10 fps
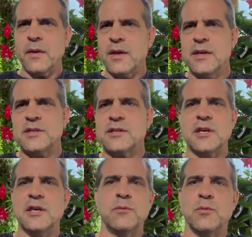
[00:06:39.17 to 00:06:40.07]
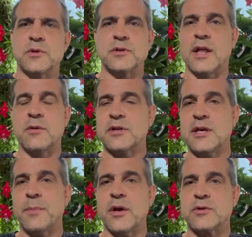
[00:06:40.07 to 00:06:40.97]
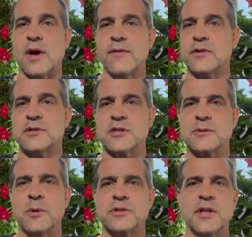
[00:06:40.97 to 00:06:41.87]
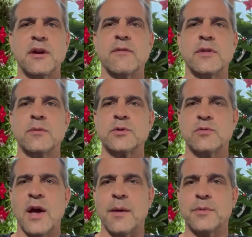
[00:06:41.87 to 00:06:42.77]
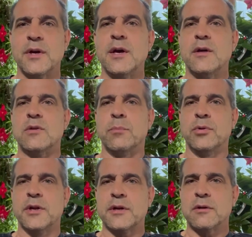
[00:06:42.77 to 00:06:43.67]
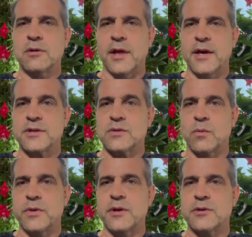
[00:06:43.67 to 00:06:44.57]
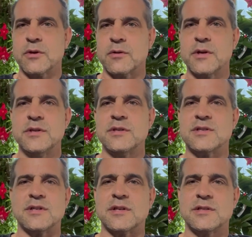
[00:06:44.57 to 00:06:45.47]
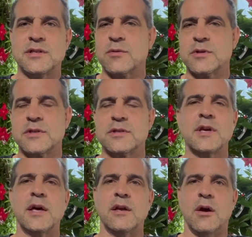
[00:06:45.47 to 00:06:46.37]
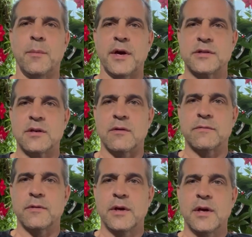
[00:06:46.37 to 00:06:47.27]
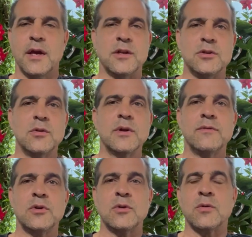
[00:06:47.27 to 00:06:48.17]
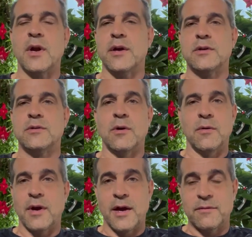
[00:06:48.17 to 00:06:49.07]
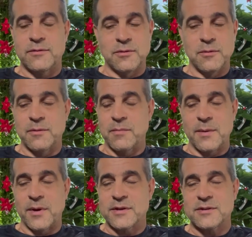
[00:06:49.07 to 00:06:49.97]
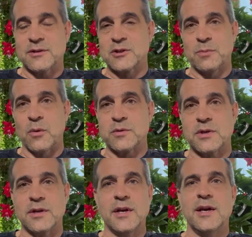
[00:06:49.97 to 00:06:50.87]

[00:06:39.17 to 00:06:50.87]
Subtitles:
He was allowed to keep on driving. 6 months later, everything was dropped. The political class with the attorneys is in a secret society all by itself. And you don't even know it. I don't. I do it my best to expose it.